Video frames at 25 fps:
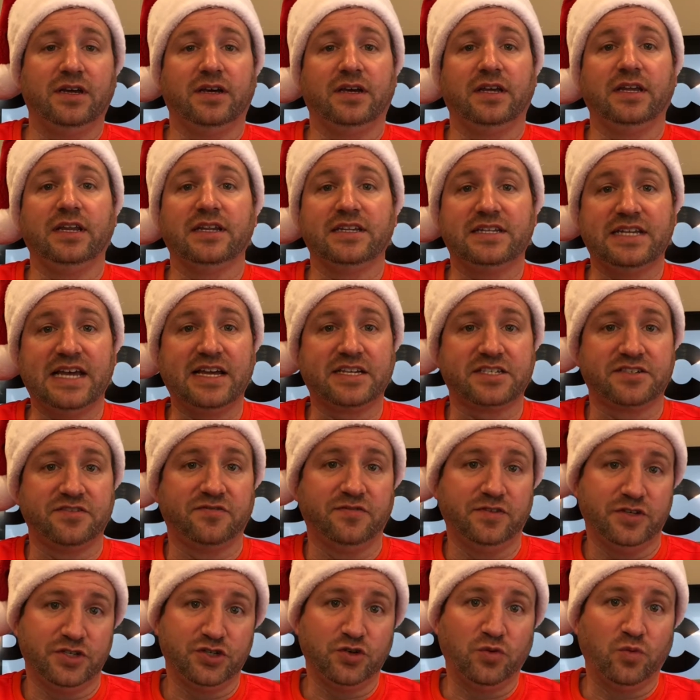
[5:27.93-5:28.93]
in a tax
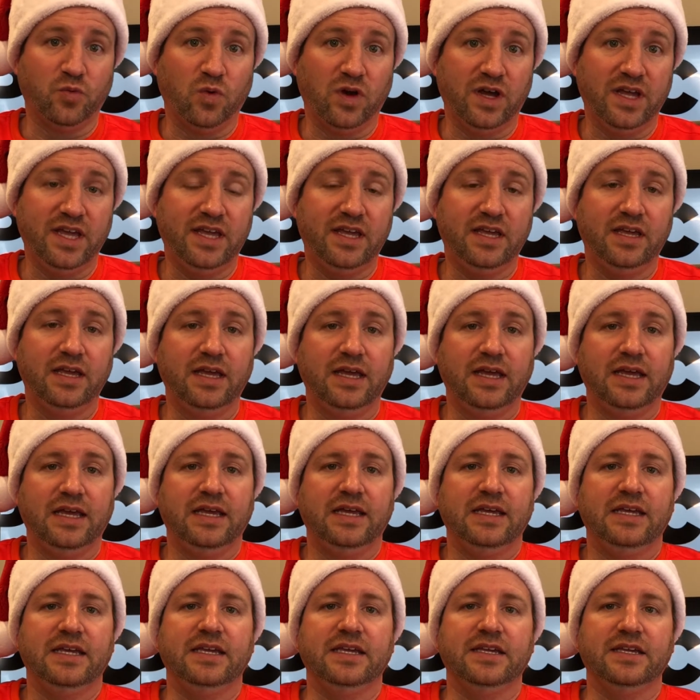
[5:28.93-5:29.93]
efficient way
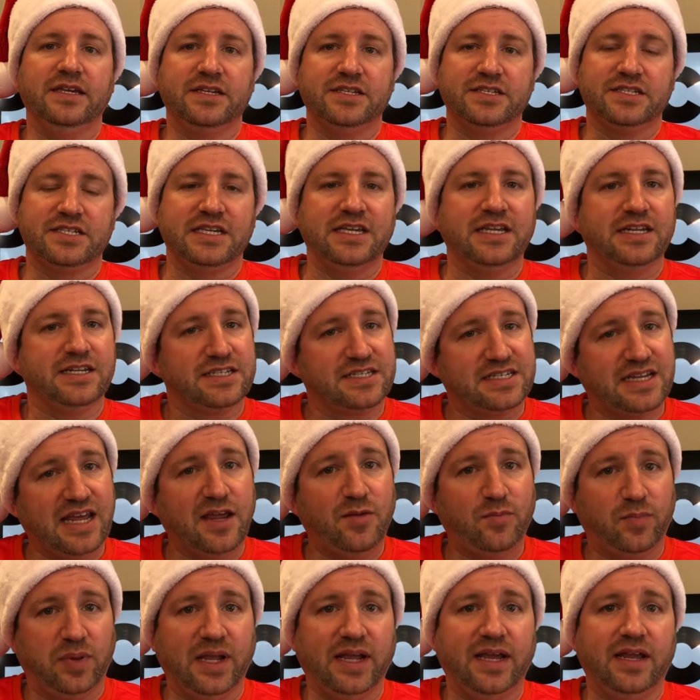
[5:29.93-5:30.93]
is in
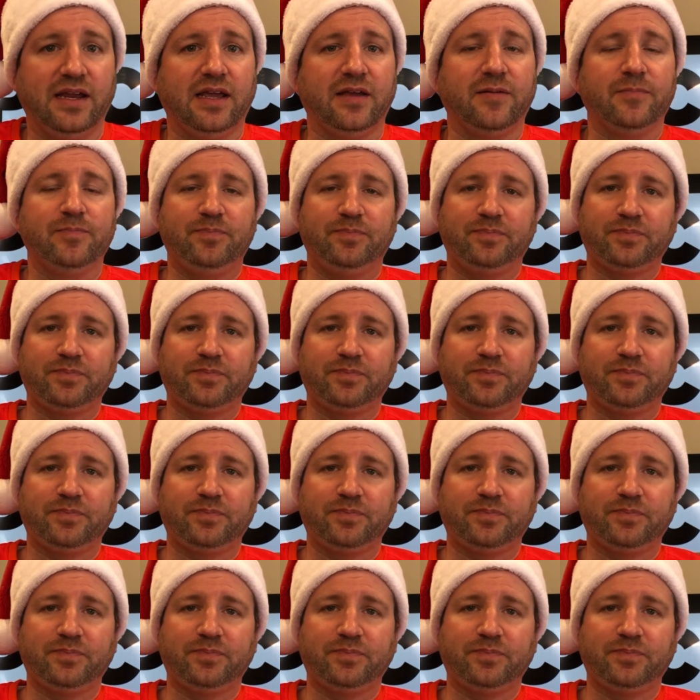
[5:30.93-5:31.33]
estate planning.